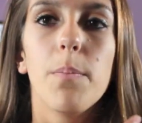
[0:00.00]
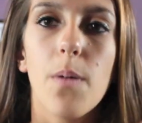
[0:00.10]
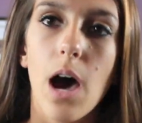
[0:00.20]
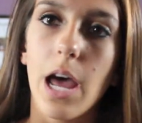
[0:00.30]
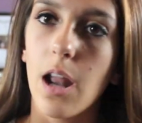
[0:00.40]

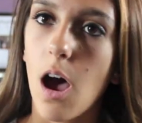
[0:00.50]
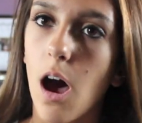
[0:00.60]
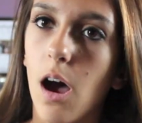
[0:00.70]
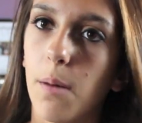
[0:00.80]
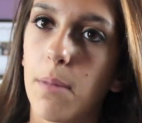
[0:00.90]
But
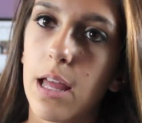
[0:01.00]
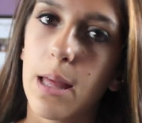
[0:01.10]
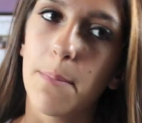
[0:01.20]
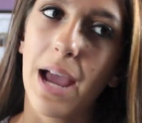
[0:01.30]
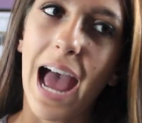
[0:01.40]
um,
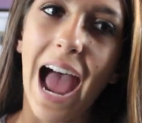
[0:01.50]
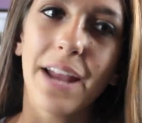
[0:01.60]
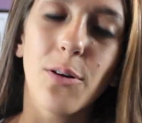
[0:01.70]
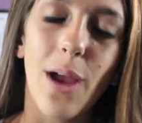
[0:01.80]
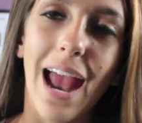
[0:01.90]
my
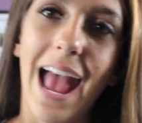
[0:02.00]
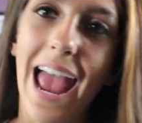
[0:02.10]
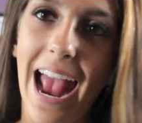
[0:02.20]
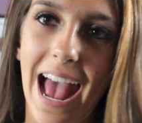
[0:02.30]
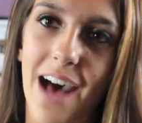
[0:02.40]
I don't
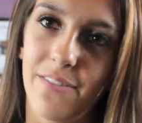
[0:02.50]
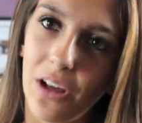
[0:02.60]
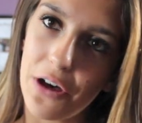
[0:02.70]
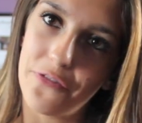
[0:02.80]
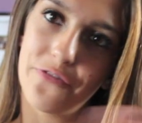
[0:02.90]

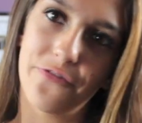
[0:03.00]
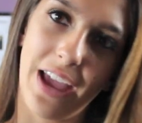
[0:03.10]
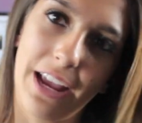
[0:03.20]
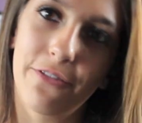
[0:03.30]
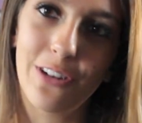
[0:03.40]
have a
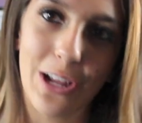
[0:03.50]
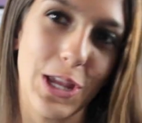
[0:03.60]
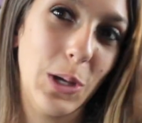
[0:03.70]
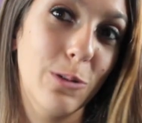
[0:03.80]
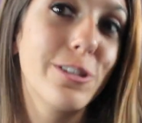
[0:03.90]
favorite
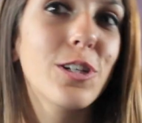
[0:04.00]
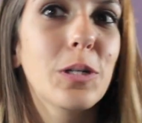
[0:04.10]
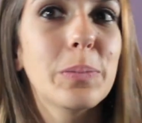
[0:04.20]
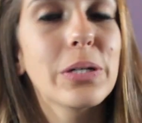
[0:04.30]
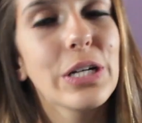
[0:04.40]

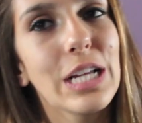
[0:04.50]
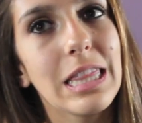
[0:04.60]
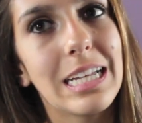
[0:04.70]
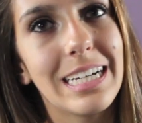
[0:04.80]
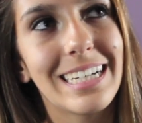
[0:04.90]
YouTuber.
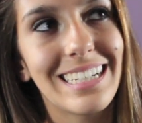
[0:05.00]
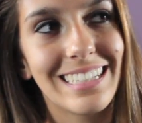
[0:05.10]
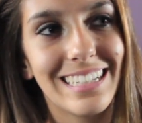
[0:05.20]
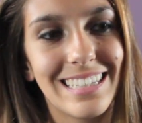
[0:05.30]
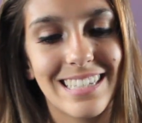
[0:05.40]
Like
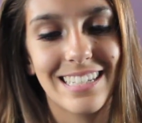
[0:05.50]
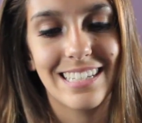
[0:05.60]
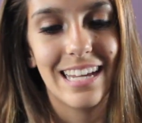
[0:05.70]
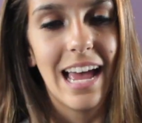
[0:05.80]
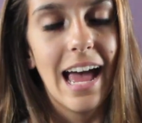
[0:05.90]
it's,